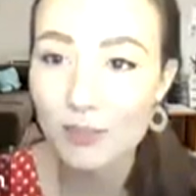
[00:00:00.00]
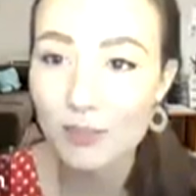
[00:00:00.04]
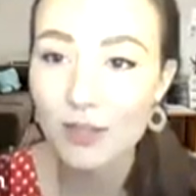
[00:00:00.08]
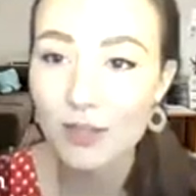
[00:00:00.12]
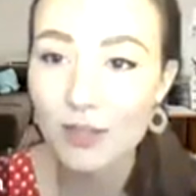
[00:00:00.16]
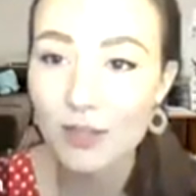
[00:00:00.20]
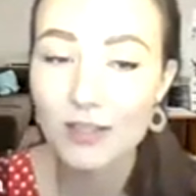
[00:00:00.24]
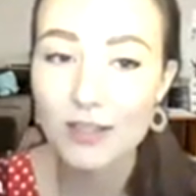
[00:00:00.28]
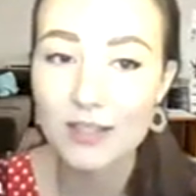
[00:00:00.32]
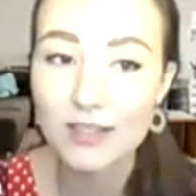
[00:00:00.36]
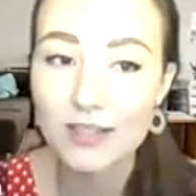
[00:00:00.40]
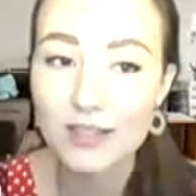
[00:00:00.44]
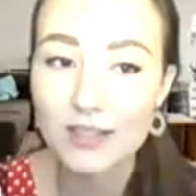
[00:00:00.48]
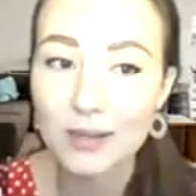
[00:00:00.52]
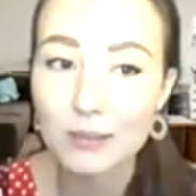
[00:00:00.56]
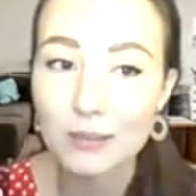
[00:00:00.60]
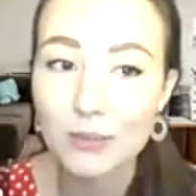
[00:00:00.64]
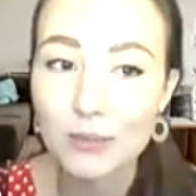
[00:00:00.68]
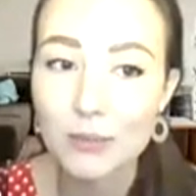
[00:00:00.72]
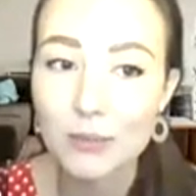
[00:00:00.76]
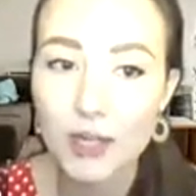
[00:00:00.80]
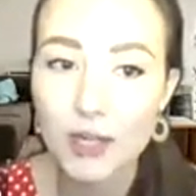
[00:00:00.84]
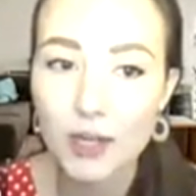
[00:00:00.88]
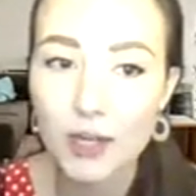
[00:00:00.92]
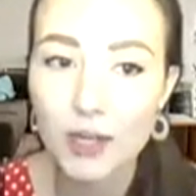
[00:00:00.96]
your energy
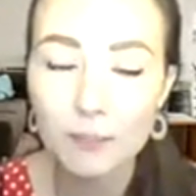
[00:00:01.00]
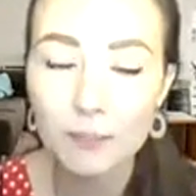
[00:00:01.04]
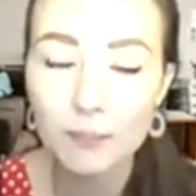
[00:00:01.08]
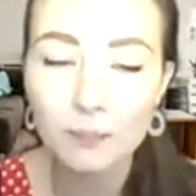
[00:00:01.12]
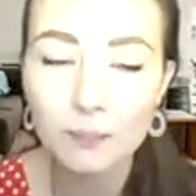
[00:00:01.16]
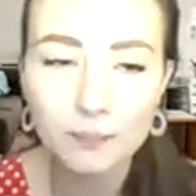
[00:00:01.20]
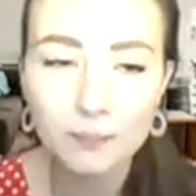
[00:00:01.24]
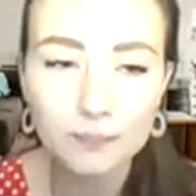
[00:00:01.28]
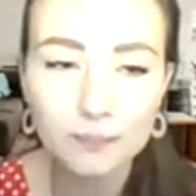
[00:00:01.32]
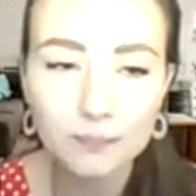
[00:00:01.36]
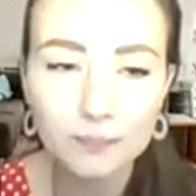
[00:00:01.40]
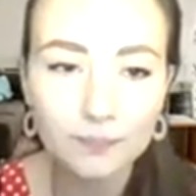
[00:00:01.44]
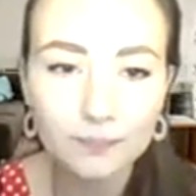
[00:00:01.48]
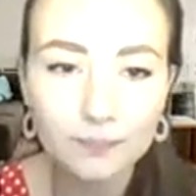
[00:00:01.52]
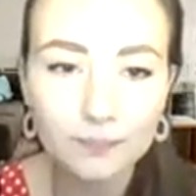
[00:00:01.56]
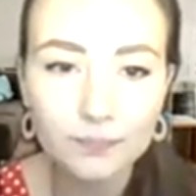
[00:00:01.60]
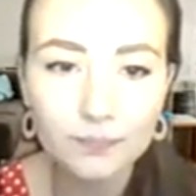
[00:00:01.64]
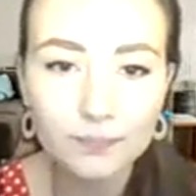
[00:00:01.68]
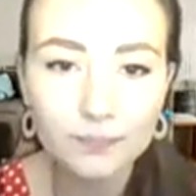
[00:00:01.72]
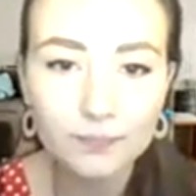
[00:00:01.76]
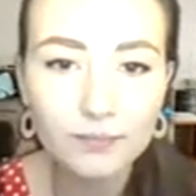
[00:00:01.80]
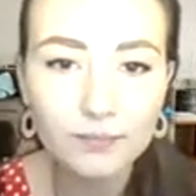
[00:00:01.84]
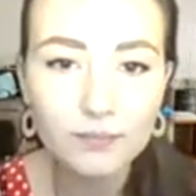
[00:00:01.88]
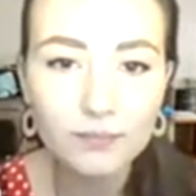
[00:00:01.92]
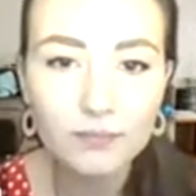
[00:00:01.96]
bills at the same
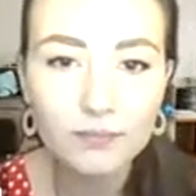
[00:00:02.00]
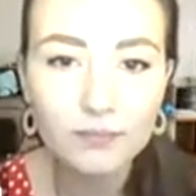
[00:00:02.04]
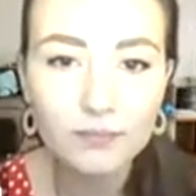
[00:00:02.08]
time.